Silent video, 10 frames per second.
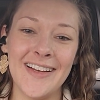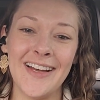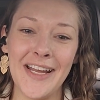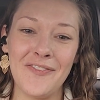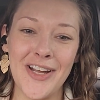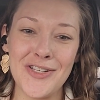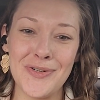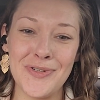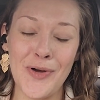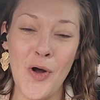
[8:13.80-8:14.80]
I invite
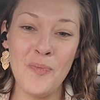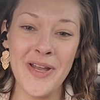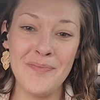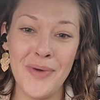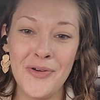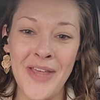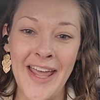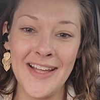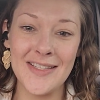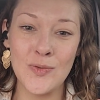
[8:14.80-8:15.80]
you to open both
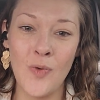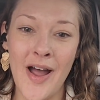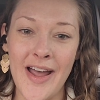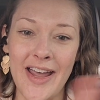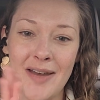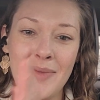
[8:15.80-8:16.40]
hands wide,